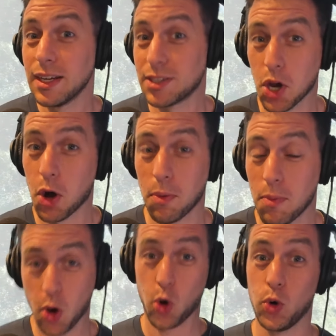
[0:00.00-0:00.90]

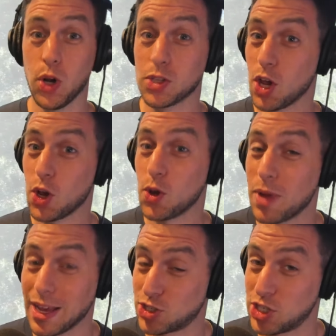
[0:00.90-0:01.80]
So who knows?
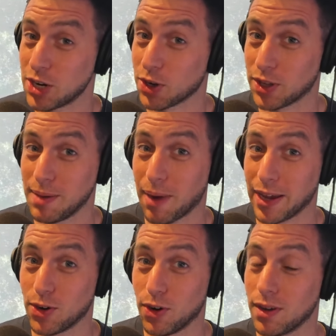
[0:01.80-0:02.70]
Secretly,
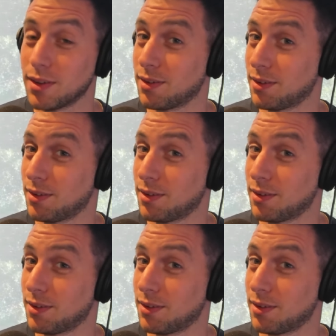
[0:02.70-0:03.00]
Michael,